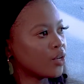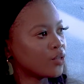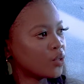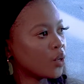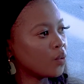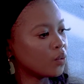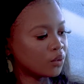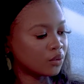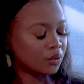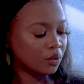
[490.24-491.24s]
So
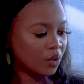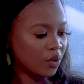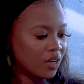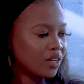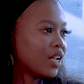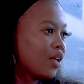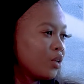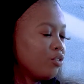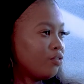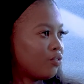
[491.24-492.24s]
now
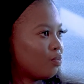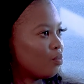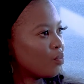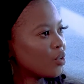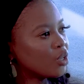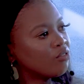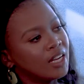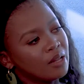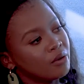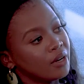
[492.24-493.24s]
you've
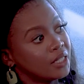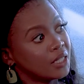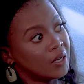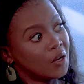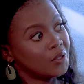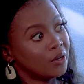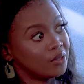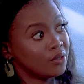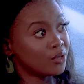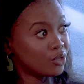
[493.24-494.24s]
elaborated a lot
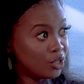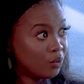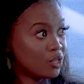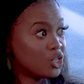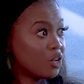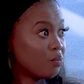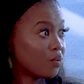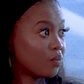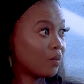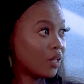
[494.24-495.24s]
on stewardship,
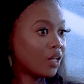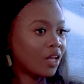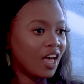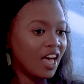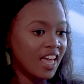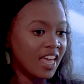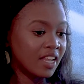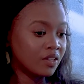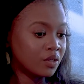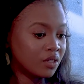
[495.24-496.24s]

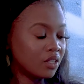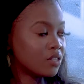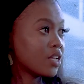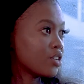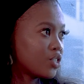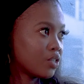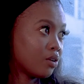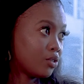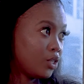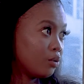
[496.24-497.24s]
and the discussions
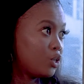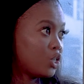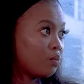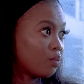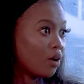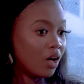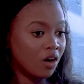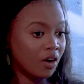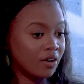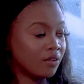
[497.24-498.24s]
around stewardship
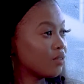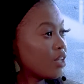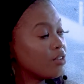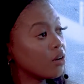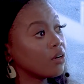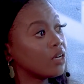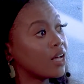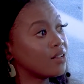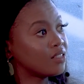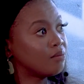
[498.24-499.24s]
they vary in
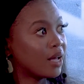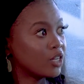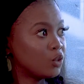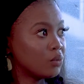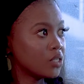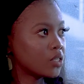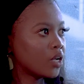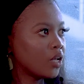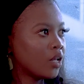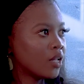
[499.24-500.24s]
asset management,
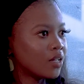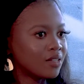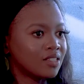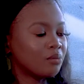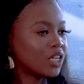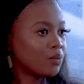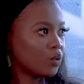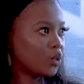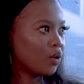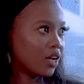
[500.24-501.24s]
and sometimes
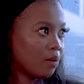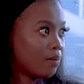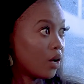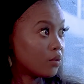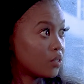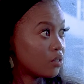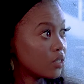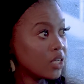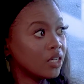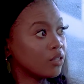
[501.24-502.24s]
we're talking about
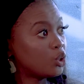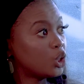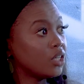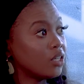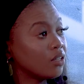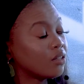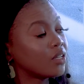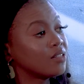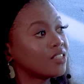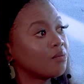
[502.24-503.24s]
ESG
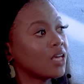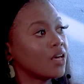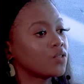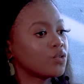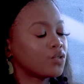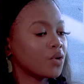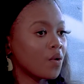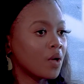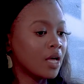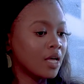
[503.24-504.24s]
in some cases.
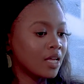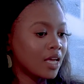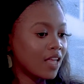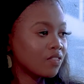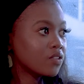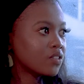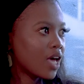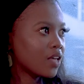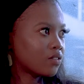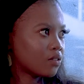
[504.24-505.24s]
So in this
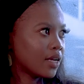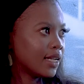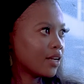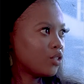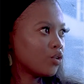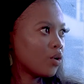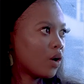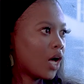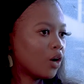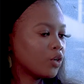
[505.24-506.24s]
case, I'd like to know,
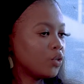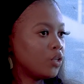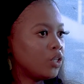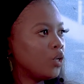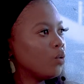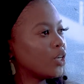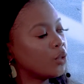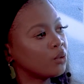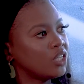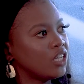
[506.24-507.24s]
how do you and
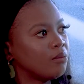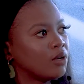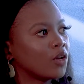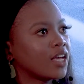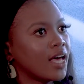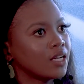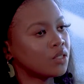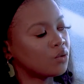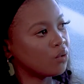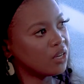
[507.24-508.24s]
your team look
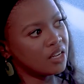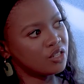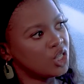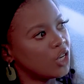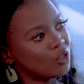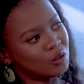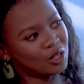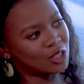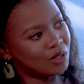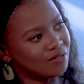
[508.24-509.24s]
at ESG and
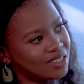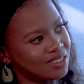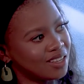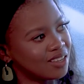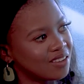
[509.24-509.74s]
responsible investing?